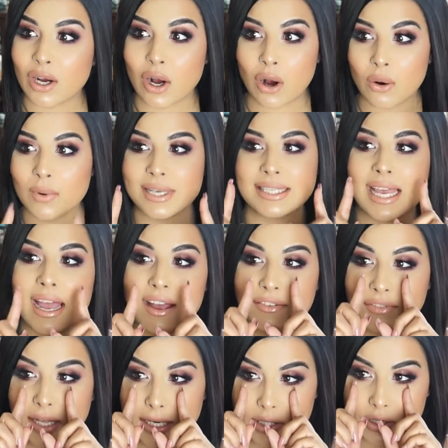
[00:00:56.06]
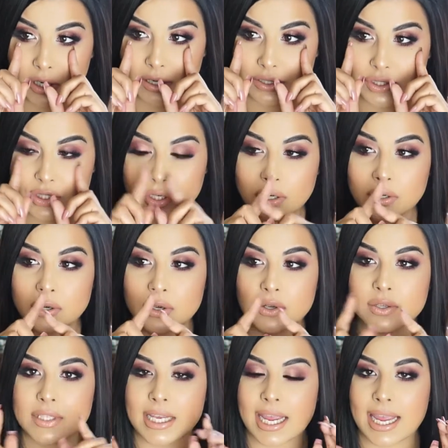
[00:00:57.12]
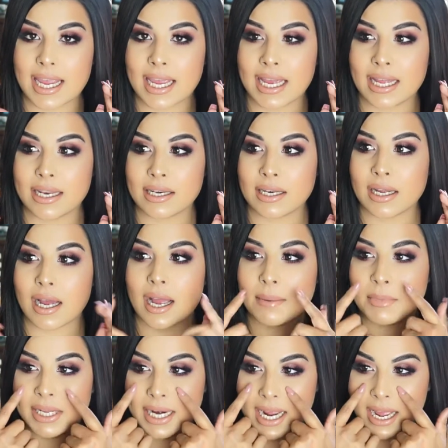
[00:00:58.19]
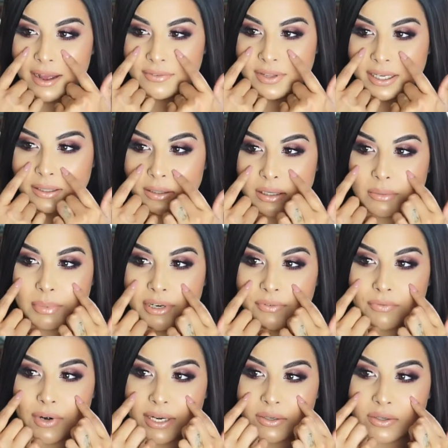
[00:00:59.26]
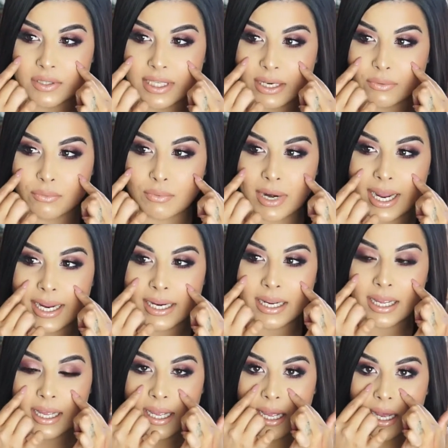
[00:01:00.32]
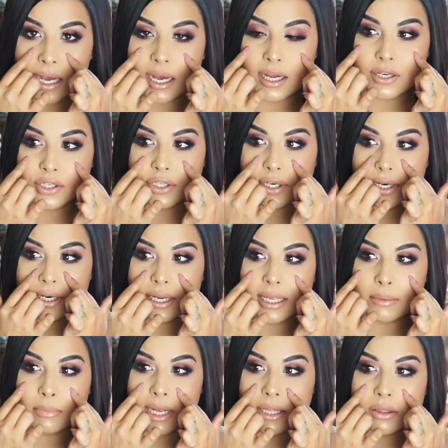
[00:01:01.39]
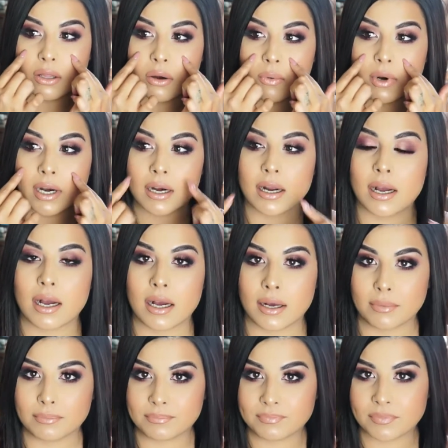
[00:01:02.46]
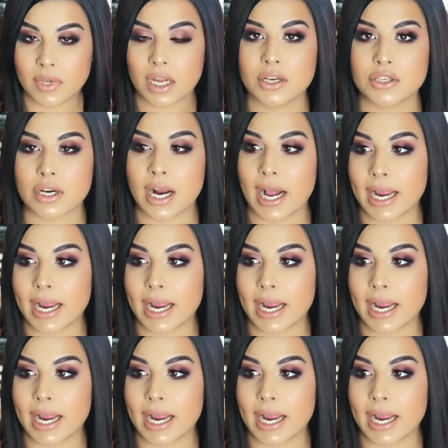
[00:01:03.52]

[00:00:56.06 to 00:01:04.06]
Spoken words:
always have like dark circles, and I mean, I have like a little bit of freckles like right under in my lower under